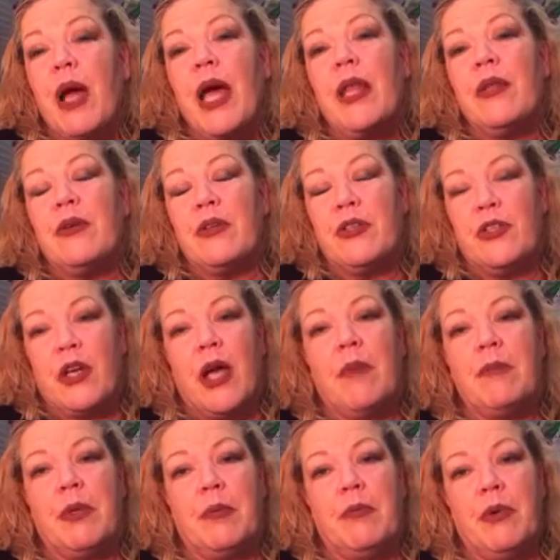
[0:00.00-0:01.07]
rather
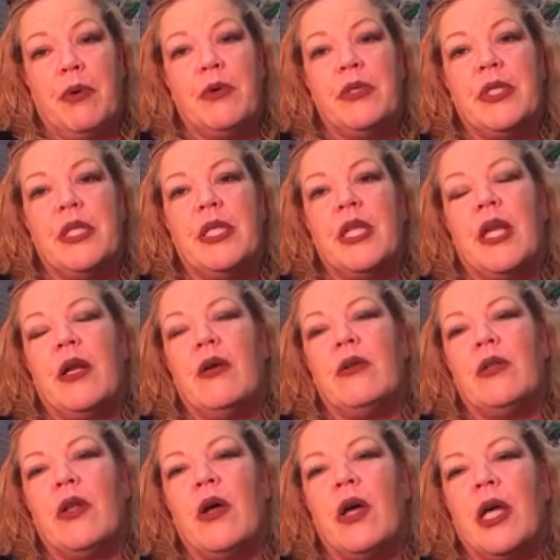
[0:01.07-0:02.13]
shop in person than
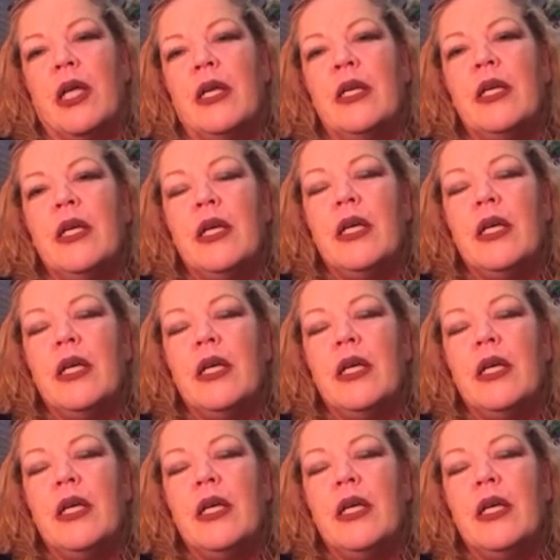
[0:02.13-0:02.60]
online